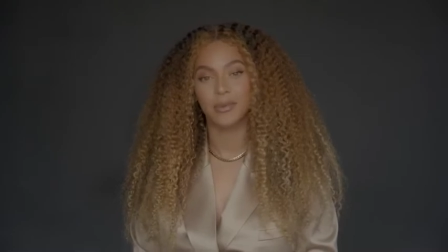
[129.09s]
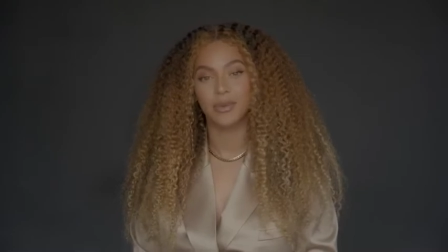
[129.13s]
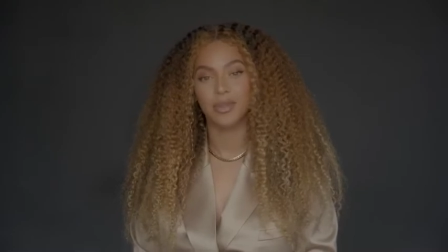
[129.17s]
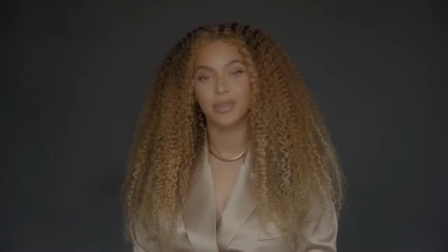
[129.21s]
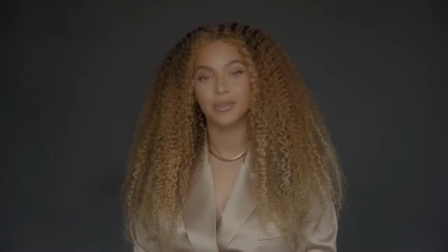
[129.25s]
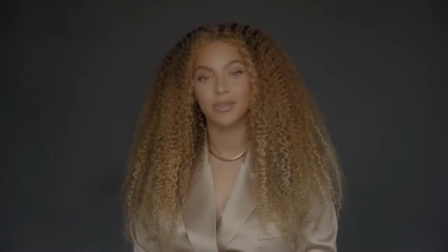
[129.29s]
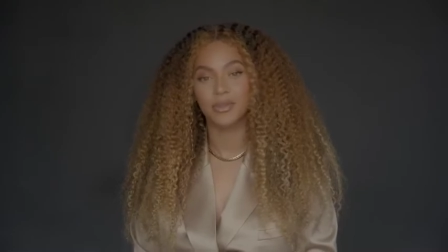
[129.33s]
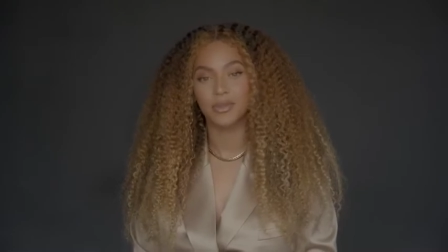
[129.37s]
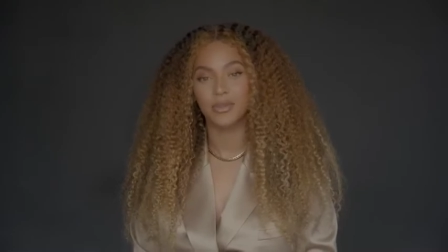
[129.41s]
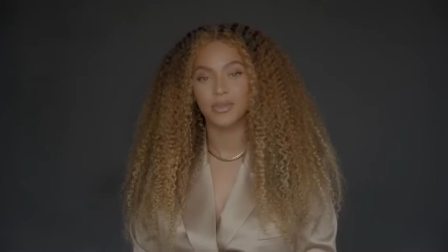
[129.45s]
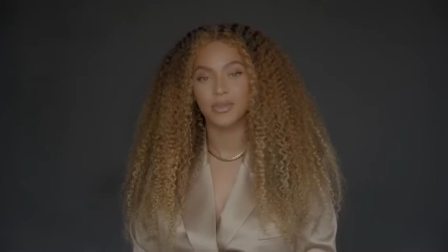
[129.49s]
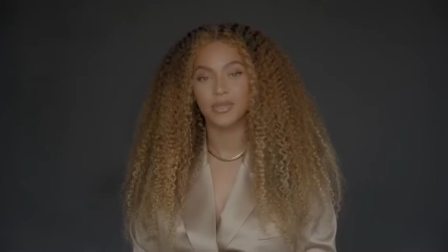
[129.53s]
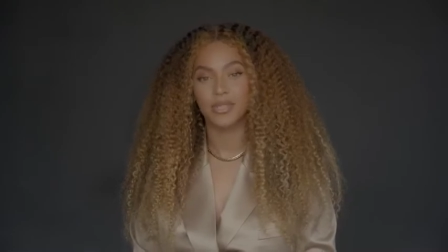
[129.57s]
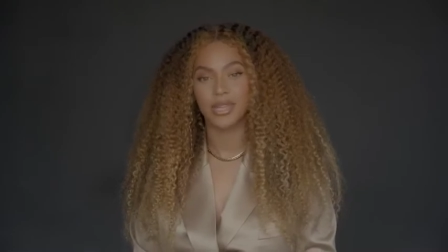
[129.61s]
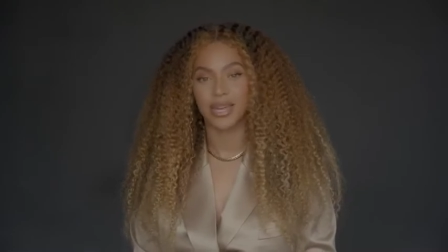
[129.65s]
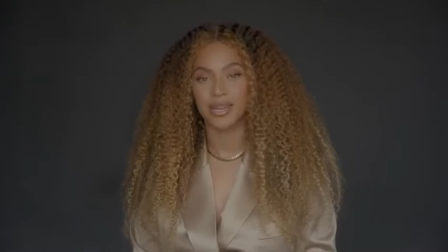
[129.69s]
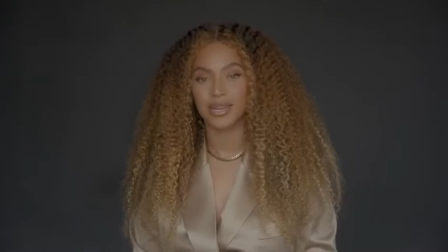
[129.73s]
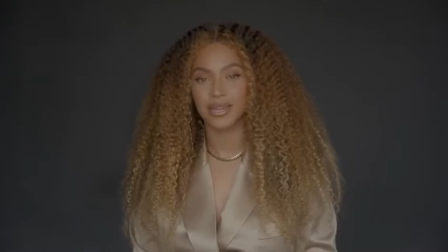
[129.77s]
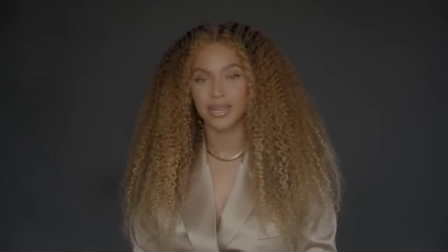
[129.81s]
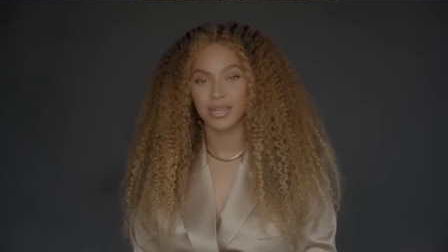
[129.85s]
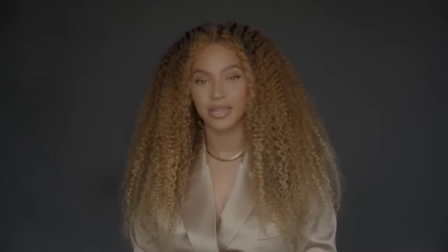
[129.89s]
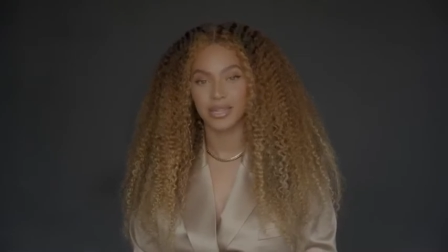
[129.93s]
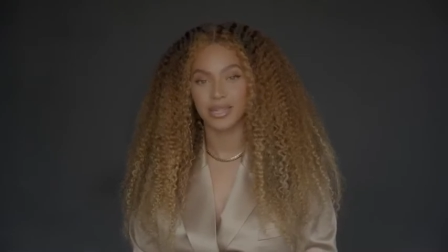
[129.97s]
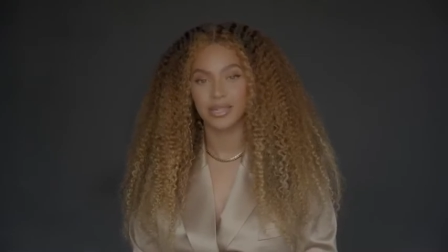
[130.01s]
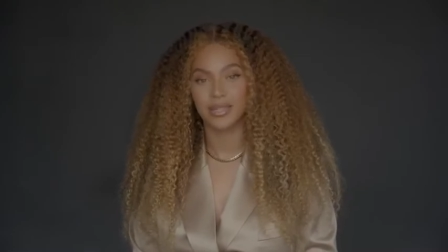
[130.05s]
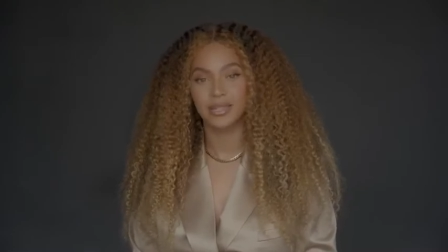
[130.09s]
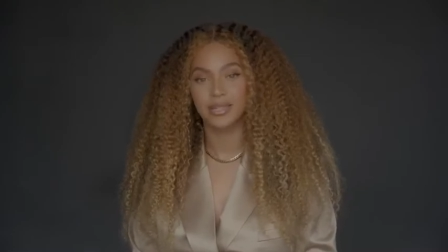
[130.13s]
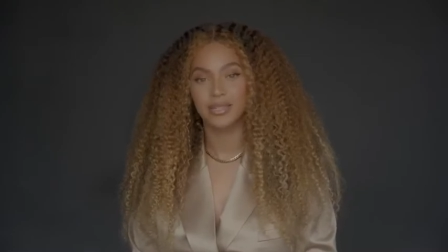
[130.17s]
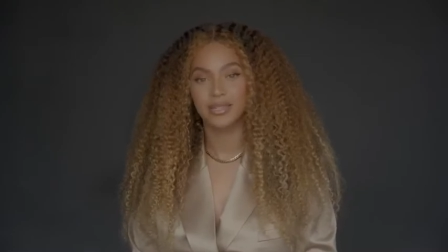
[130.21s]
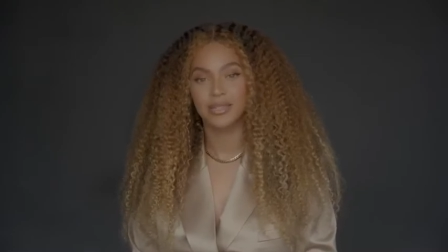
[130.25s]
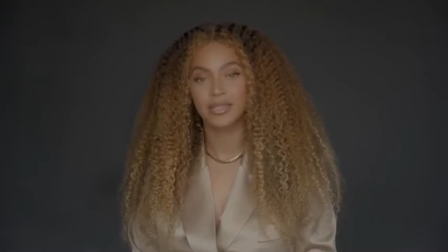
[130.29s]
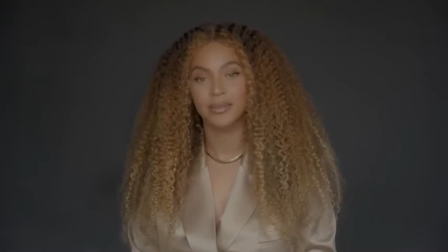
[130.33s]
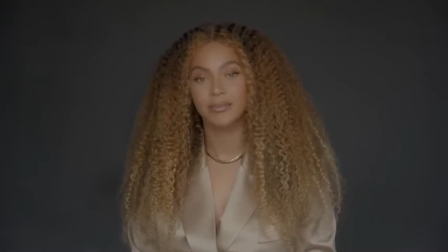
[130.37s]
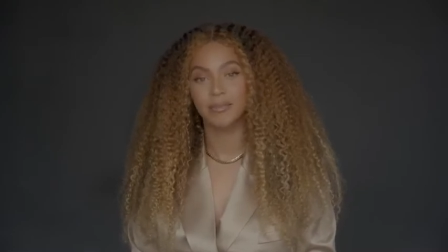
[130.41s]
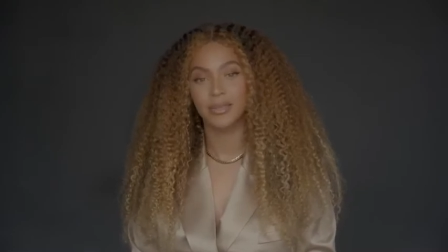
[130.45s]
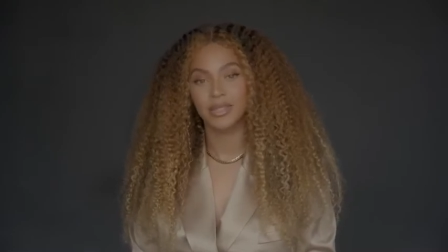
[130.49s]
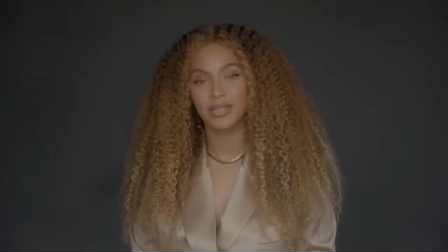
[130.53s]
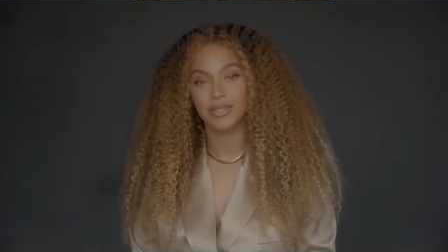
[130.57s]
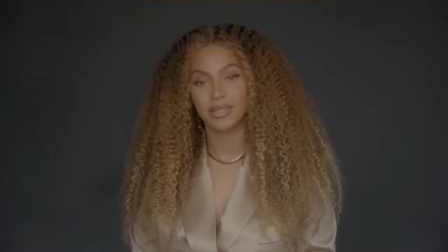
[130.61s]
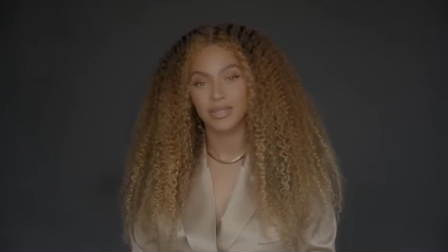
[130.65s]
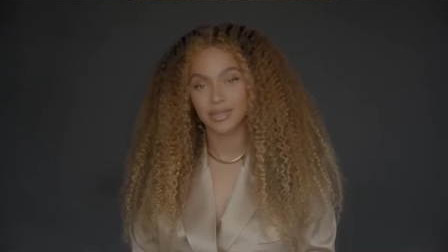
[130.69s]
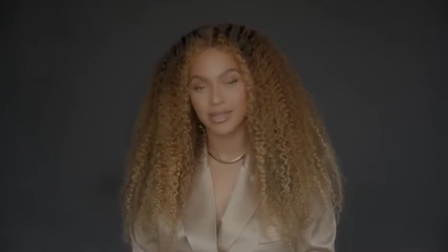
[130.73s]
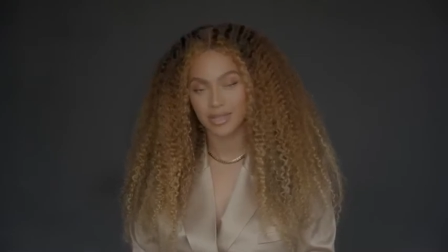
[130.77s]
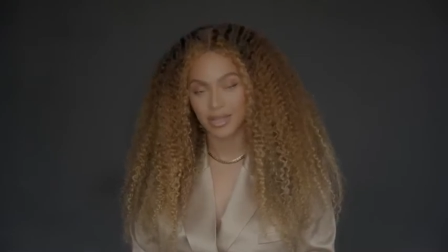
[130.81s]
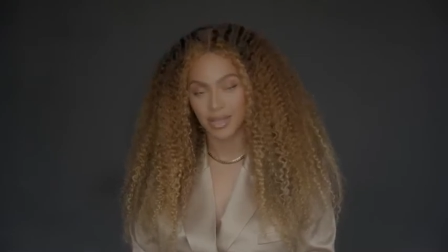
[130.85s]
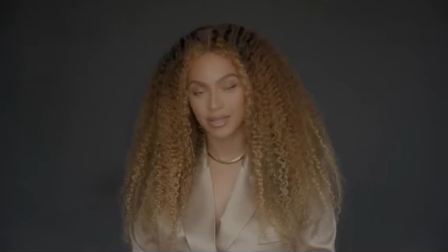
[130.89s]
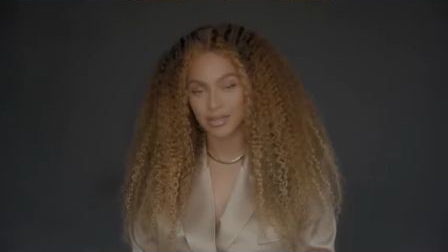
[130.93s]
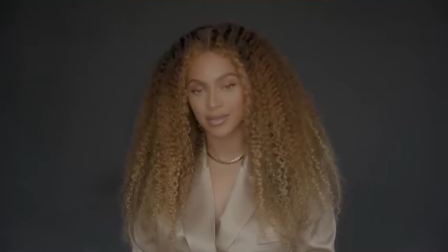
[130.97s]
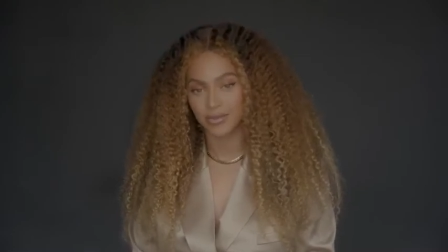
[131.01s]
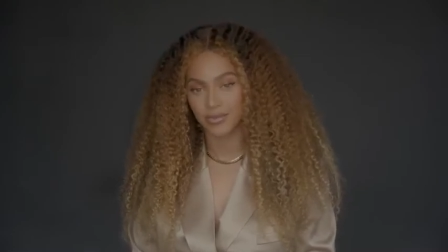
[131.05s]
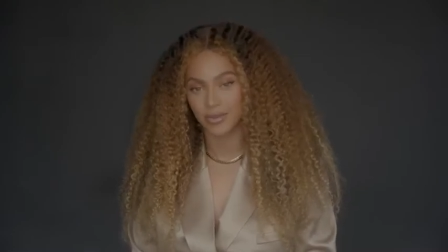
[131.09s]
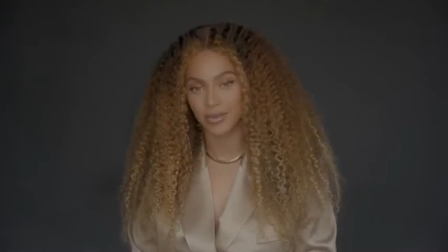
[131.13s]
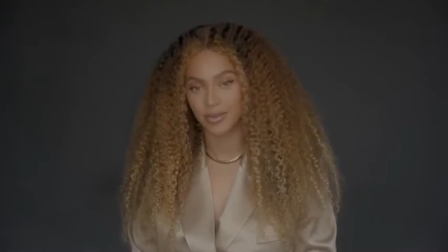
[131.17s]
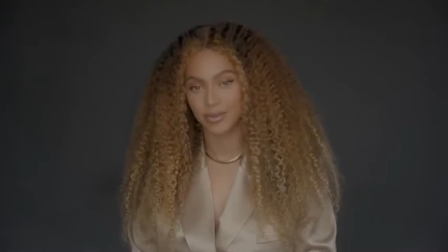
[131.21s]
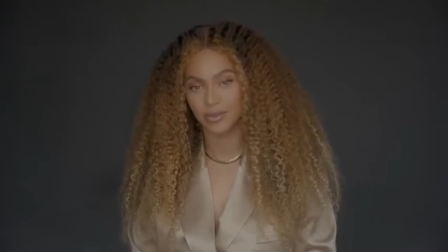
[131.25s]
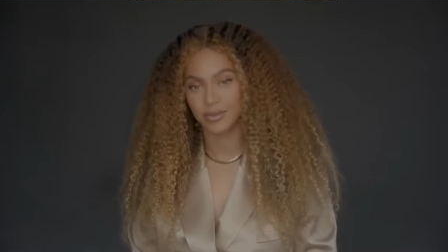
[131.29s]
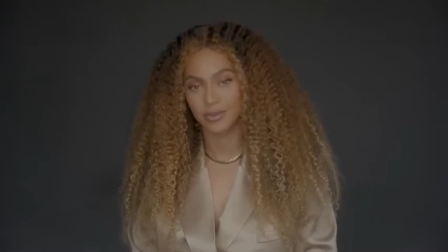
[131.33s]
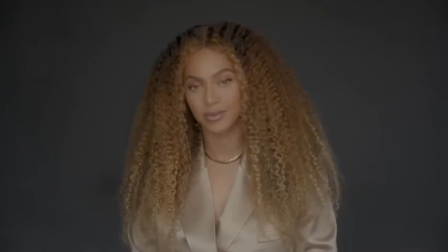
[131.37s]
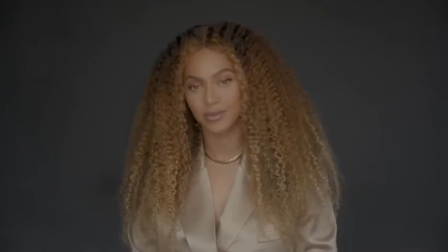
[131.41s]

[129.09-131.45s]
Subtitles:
with the tools I needed to be successful.